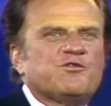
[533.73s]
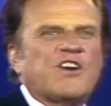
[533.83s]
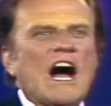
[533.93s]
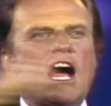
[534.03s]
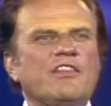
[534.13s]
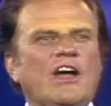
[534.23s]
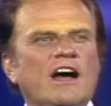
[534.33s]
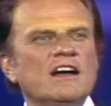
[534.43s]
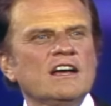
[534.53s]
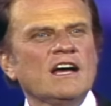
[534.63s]

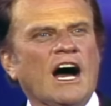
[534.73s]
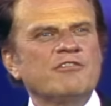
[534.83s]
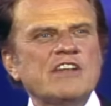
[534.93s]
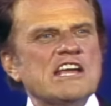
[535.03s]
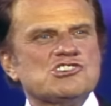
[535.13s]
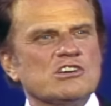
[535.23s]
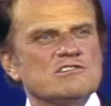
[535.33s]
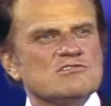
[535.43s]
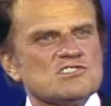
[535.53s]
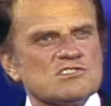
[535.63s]
father of
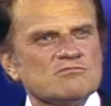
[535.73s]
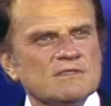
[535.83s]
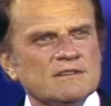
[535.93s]
nations.